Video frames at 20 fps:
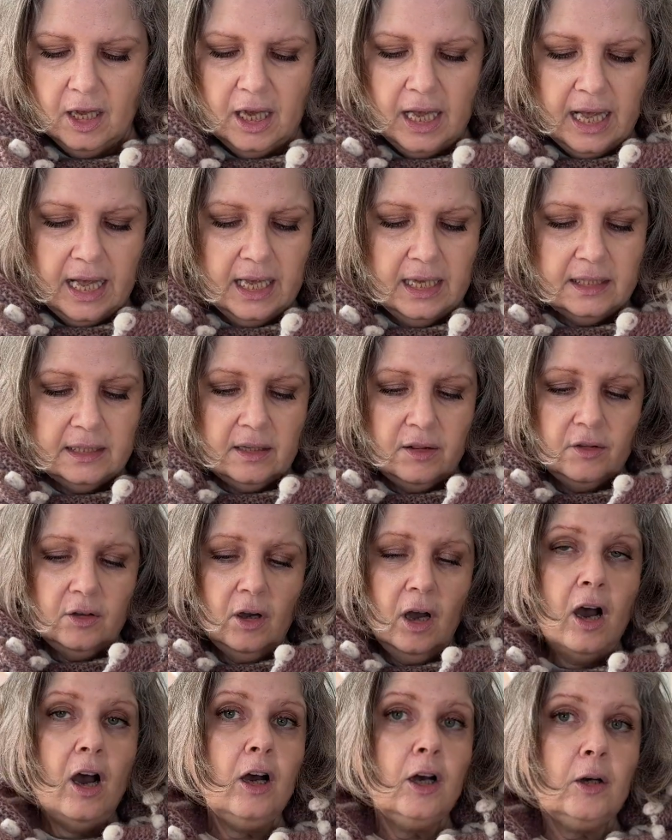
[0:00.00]
And the
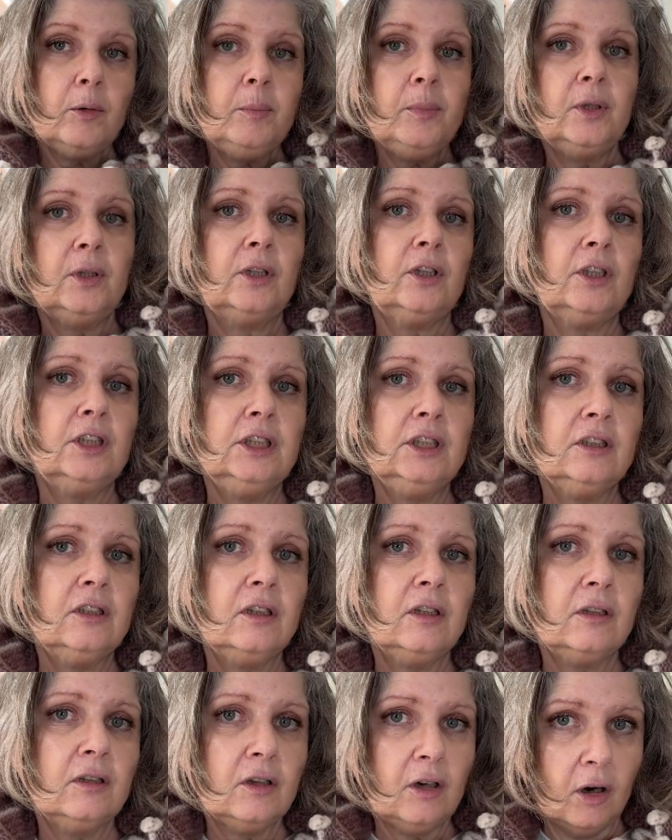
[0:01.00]
harbor in
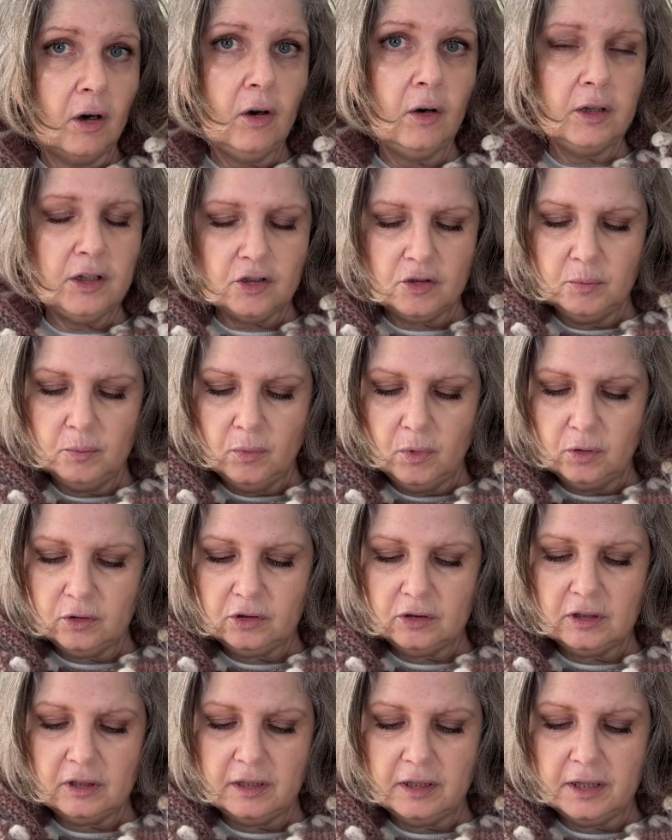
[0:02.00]
Caen is
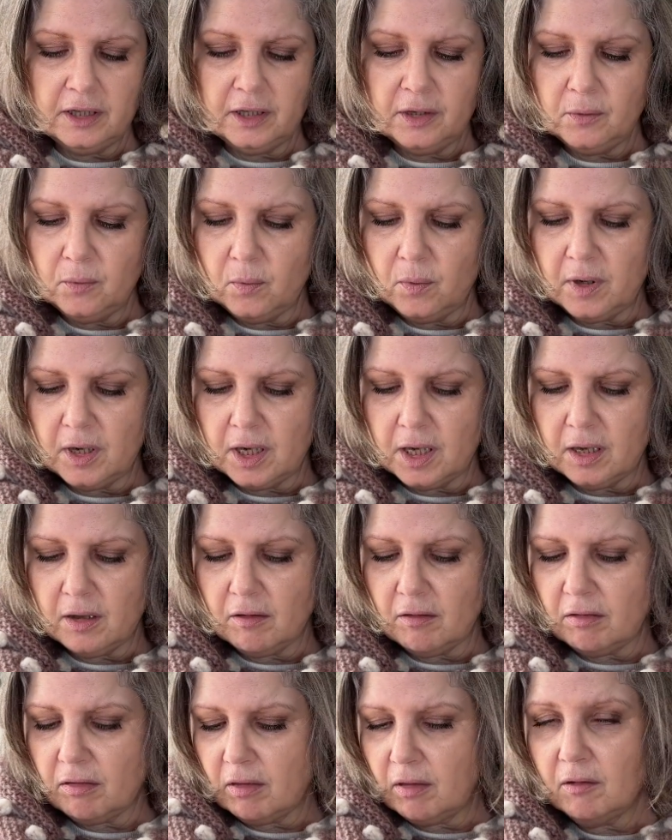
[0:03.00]
mostly
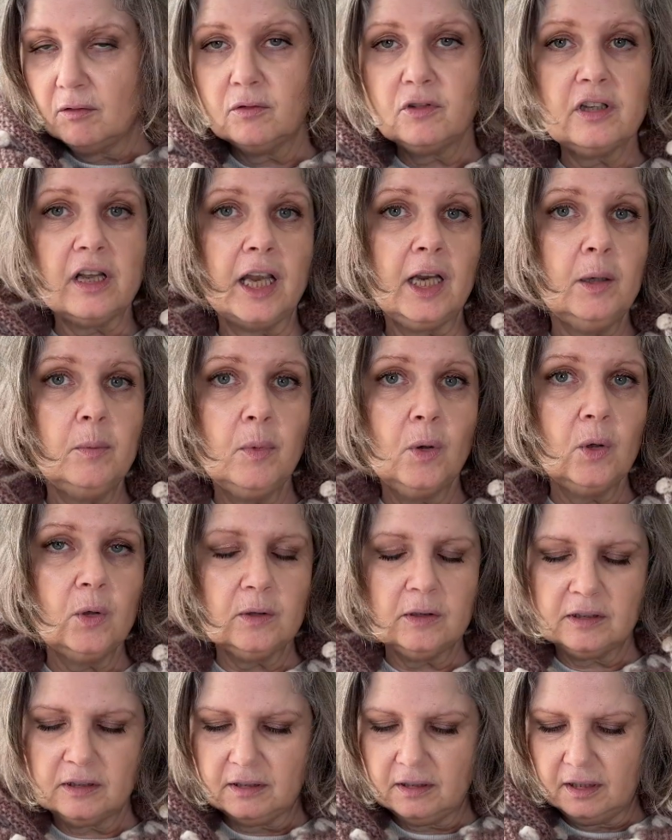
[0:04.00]
with
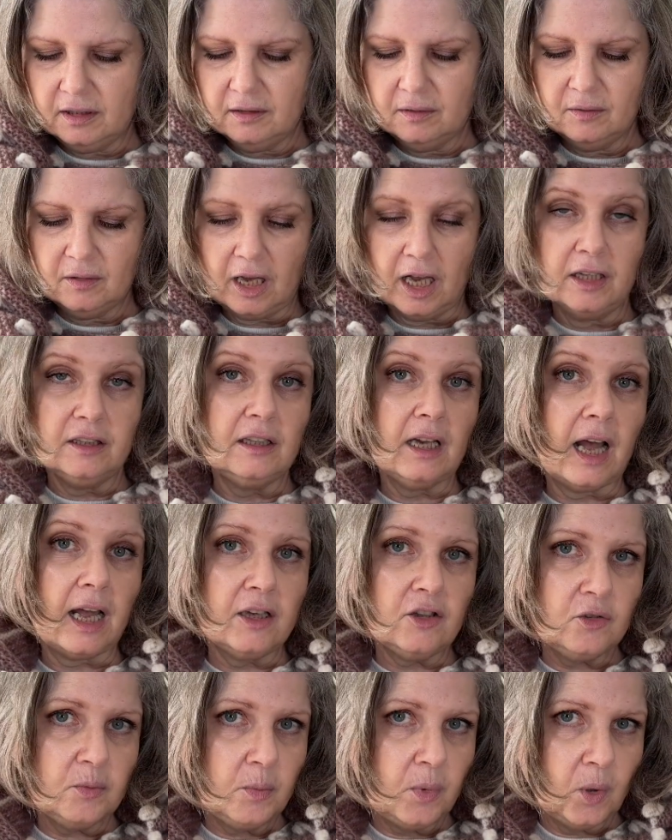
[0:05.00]
sailboats and
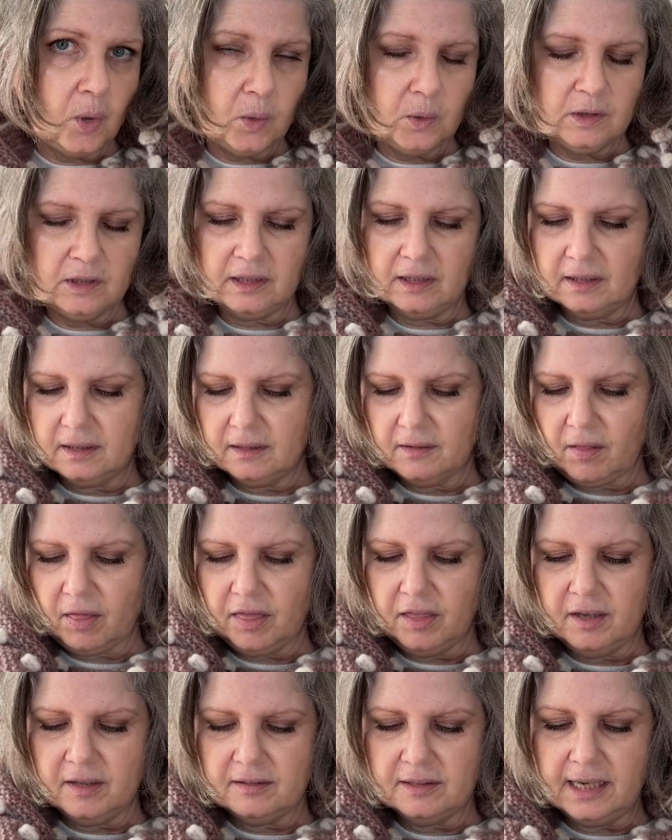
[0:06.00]
nice boats and
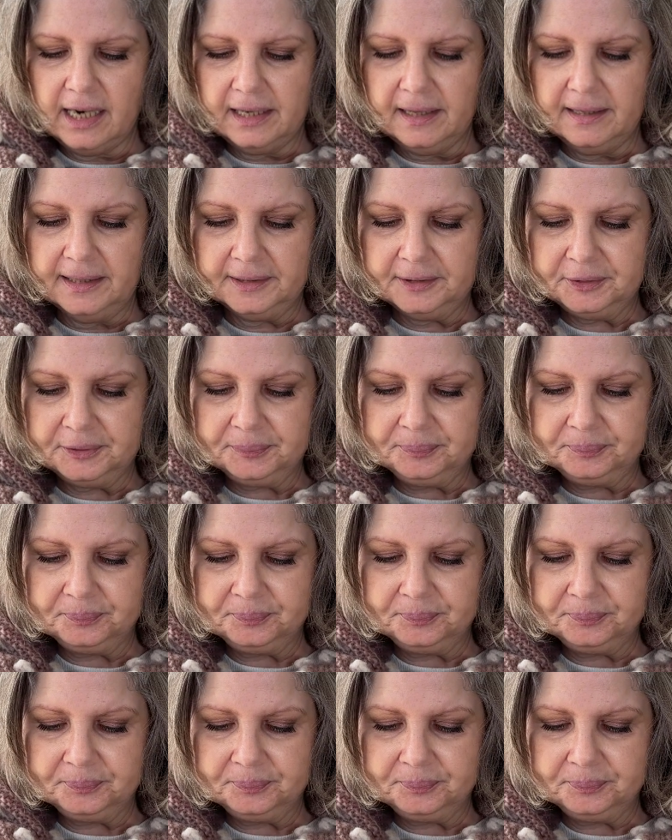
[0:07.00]
things like that.